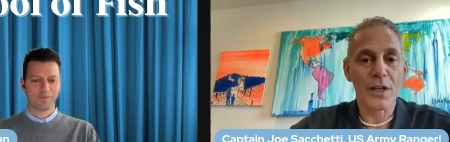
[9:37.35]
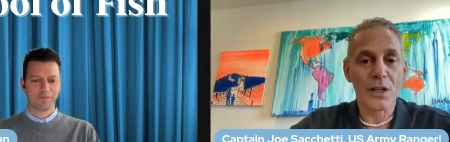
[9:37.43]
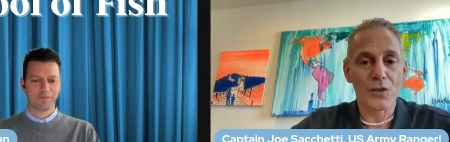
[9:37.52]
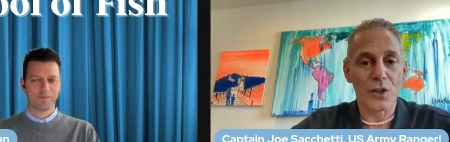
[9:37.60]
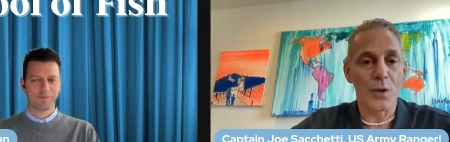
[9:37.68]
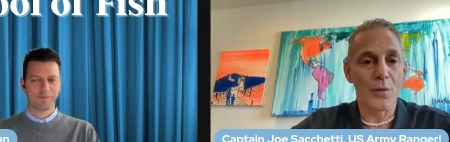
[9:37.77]

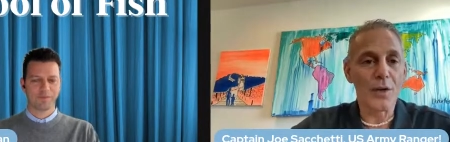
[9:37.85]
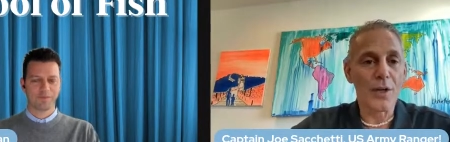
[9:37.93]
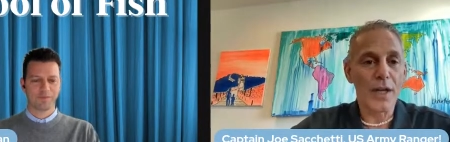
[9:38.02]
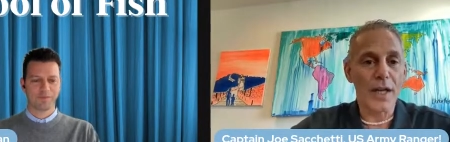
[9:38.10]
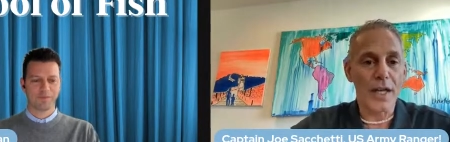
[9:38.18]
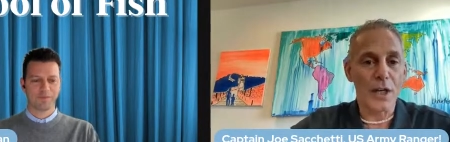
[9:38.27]
Speaker 1: So
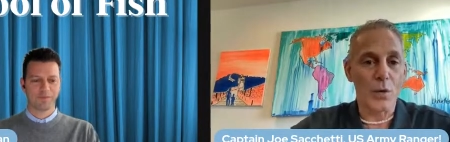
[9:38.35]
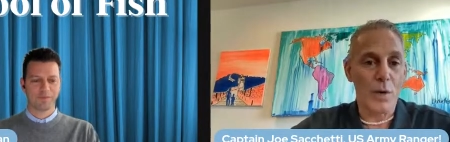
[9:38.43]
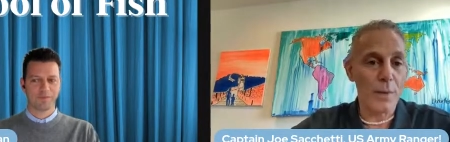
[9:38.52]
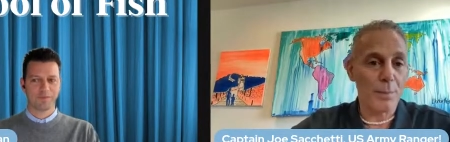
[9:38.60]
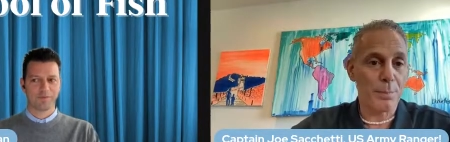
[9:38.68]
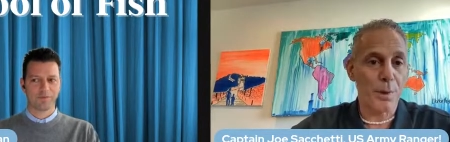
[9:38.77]
a
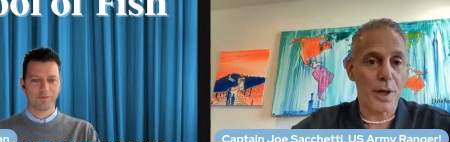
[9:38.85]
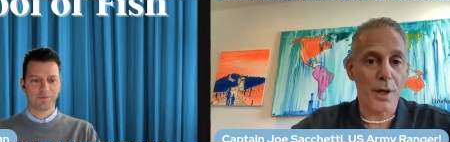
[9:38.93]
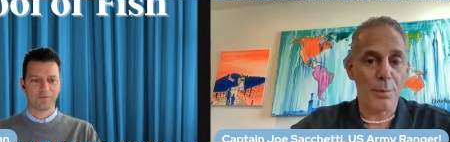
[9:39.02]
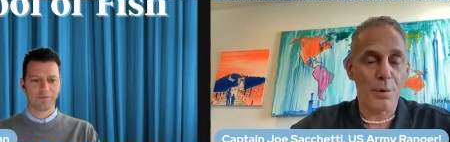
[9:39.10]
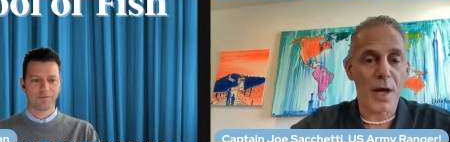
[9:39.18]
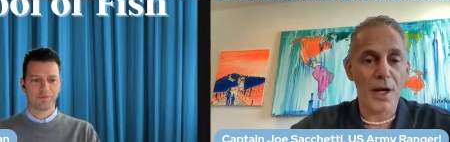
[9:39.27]
great
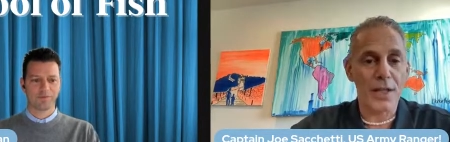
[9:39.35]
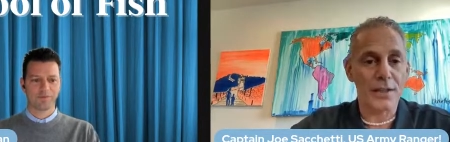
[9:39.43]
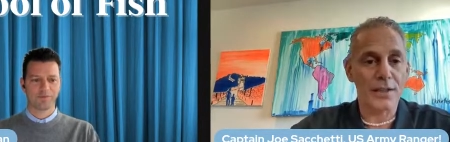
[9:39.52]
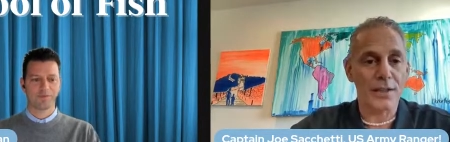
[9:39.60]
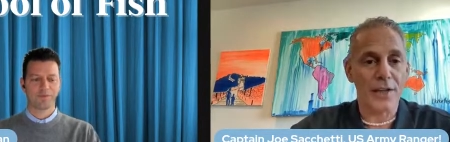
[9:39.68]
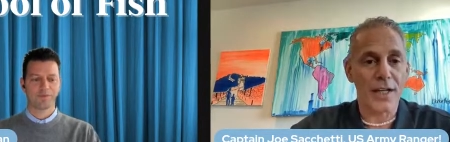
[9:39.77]
po-
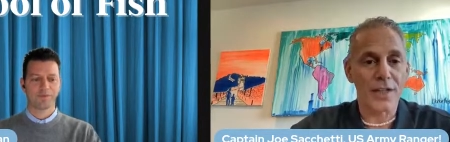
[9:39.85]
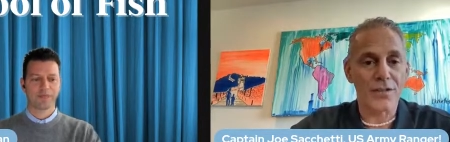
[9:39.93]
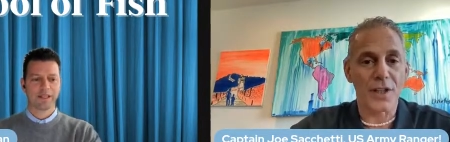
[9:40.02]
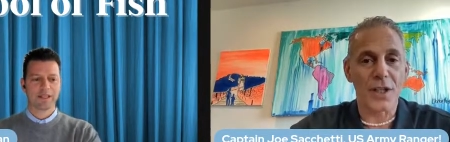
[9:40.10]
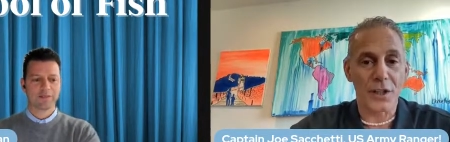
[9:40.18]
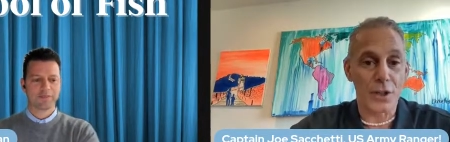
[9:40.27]
product that's,
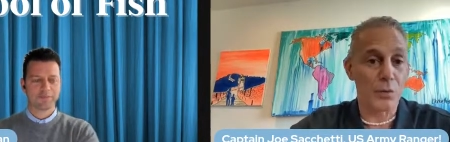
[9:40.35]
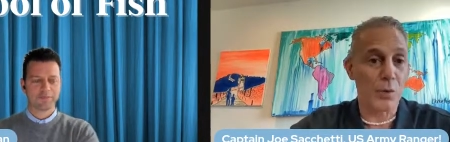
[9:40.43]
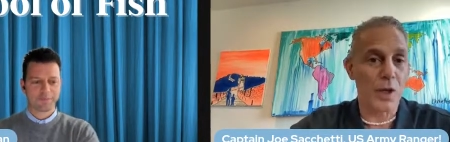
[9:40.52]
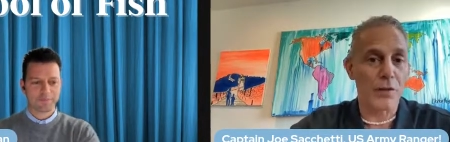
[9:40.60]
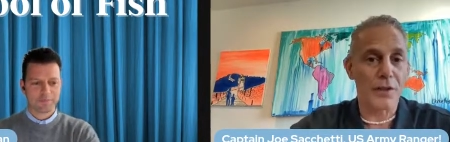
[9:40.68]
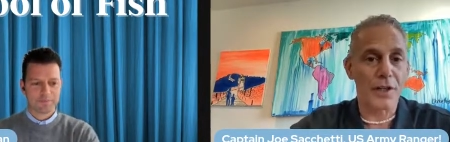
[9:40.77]
uh, that's
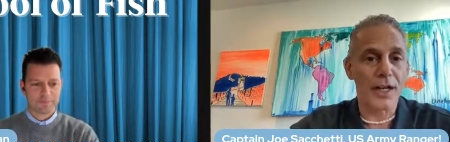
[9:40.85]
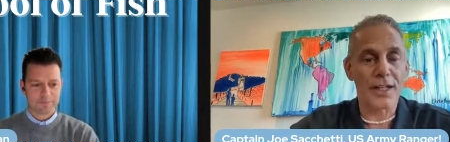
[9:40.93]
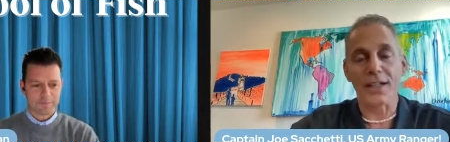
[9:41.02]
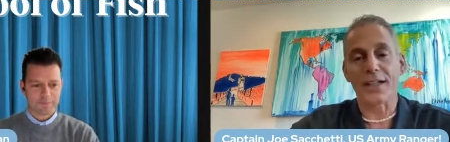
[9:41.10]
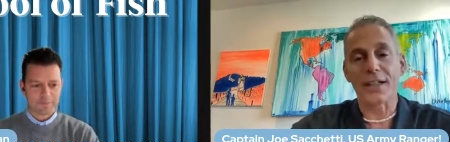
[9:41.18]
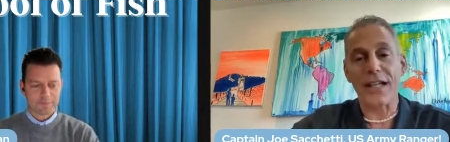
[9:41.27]
relevant. I
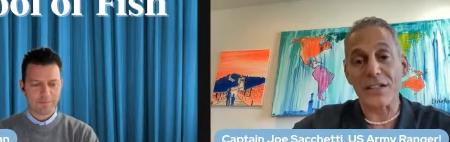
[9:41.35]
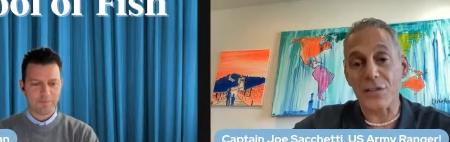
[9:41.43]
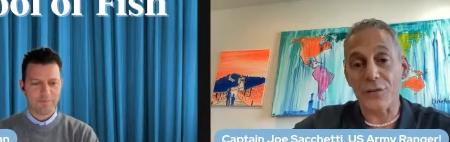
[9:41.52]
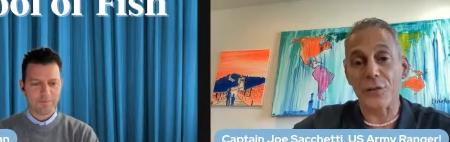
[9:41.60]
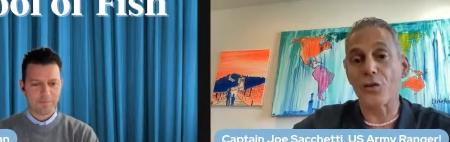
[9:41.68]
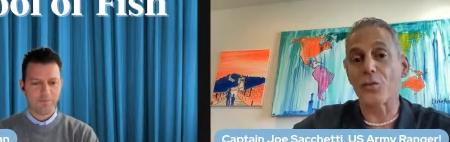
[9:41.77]
think that's
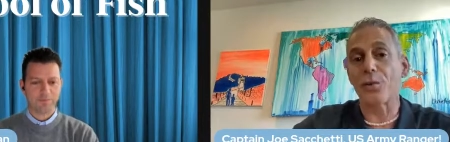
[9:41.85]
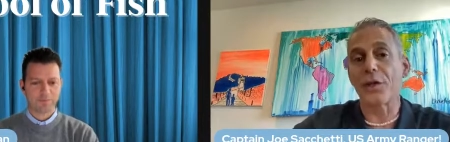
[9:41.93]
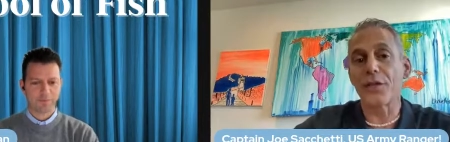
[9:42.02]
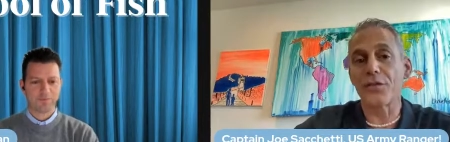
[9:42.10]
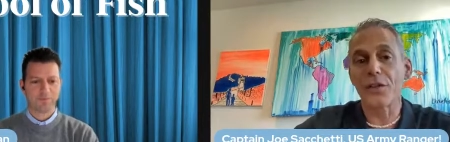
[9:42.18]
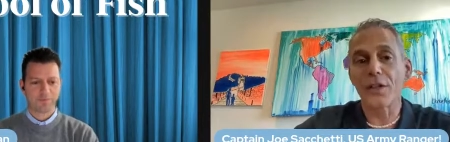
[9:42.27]
the first
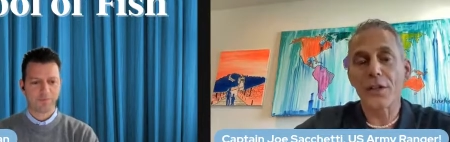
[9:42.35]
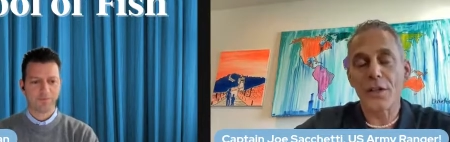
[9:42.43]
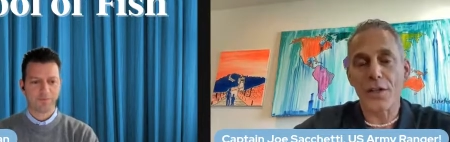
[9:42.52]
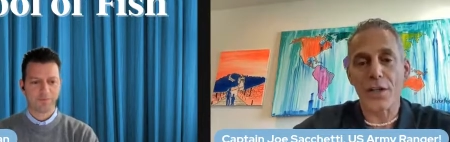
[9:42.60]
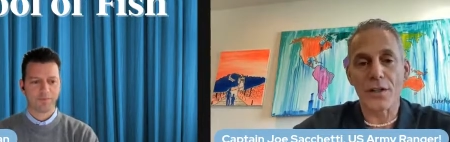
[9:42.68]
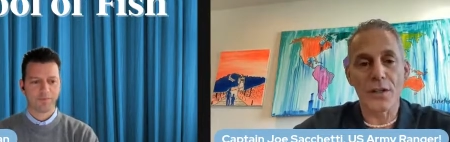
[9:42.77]
place
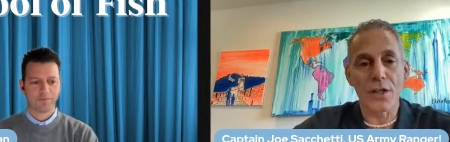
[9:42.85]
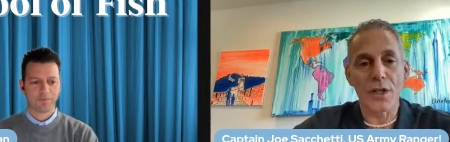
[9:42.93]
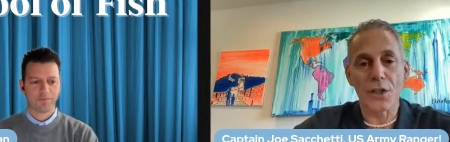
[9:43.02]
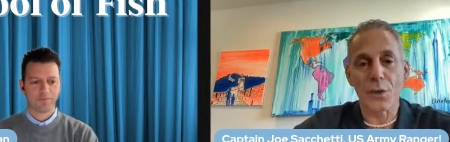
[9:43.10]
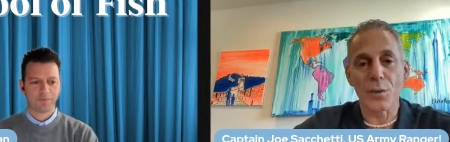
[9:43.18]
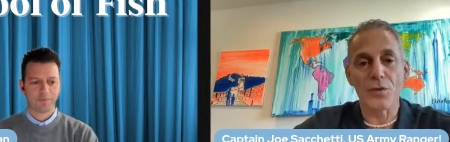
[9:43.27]
that uh,
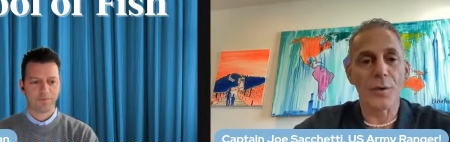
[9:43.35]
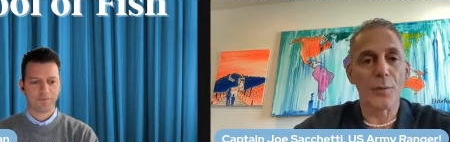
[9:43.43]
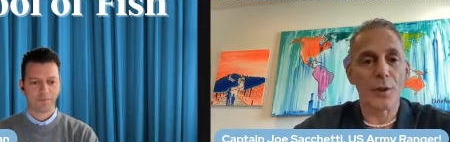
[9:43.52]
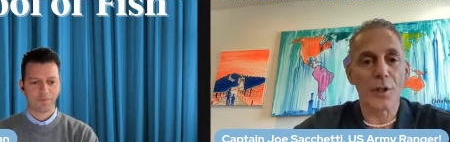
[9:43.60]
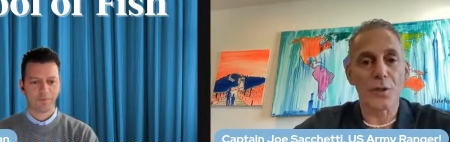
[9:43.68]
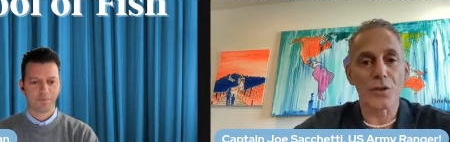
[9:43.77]
you
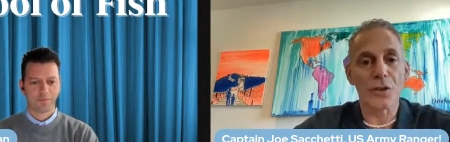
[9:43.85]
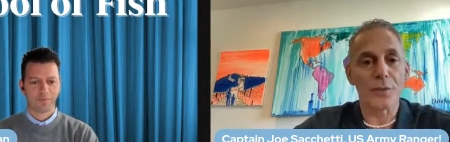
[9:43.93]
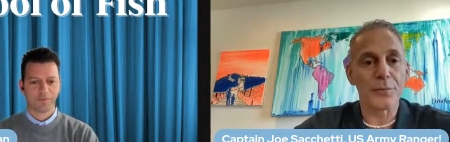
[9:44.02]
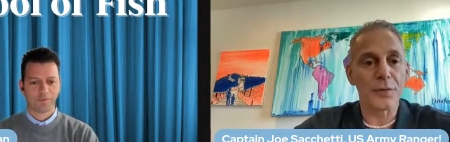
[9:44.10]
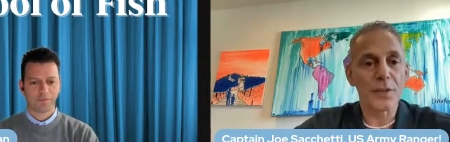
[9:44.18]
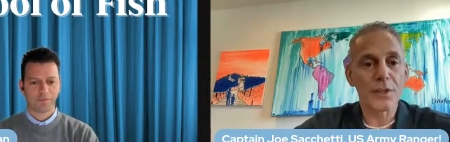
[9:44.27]
exhibit leadership
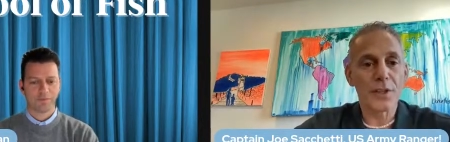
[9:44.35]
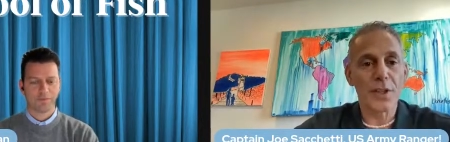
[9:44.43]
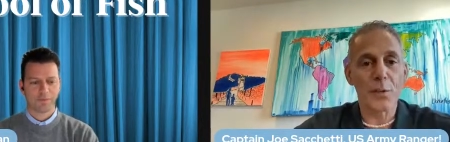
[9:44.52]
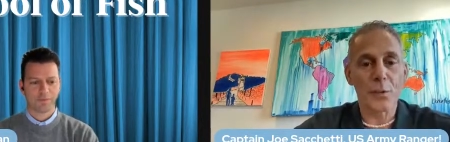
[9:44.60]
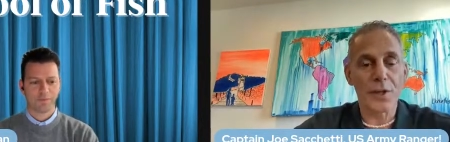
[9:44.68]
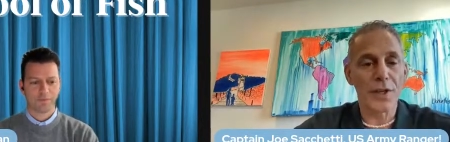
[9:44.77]

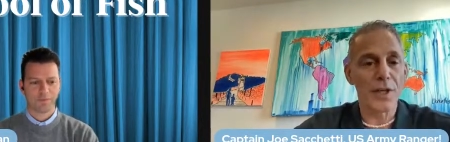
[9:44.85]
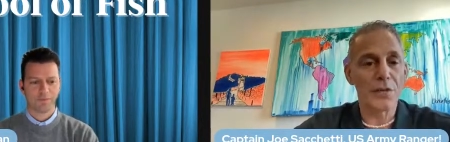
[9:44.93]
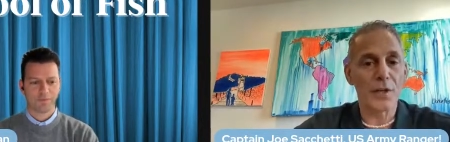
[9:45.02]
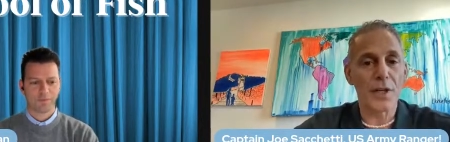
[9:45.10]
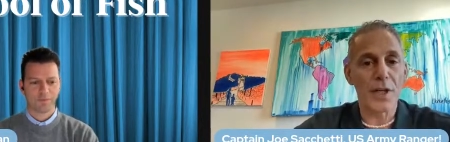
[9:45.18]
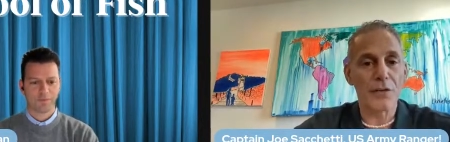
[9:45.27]
uh, with
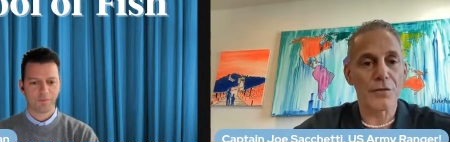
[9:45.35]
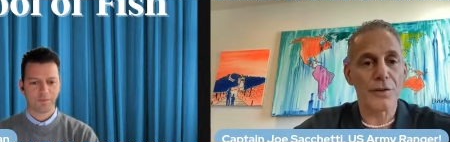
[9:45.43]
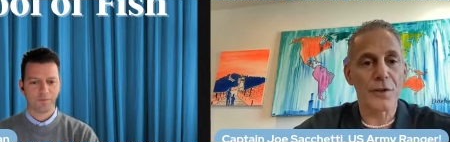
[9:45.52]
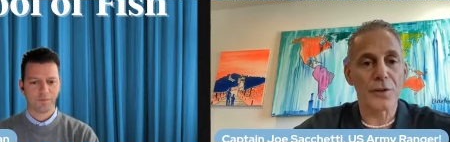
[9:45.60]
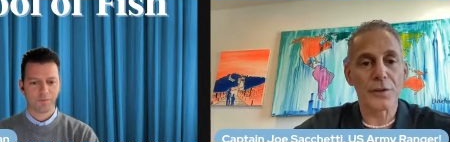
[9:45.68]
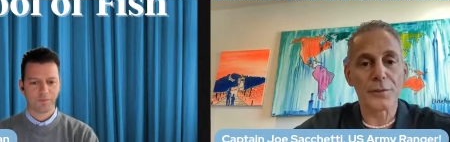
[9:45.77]
as, a, uh, as a
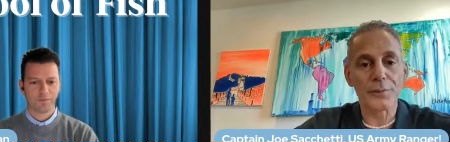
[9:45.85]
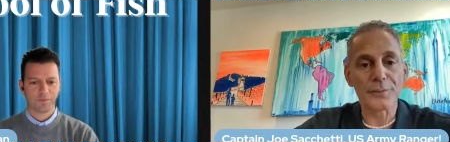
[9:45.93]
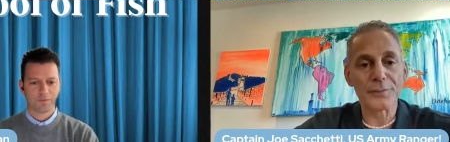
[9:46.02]
founder.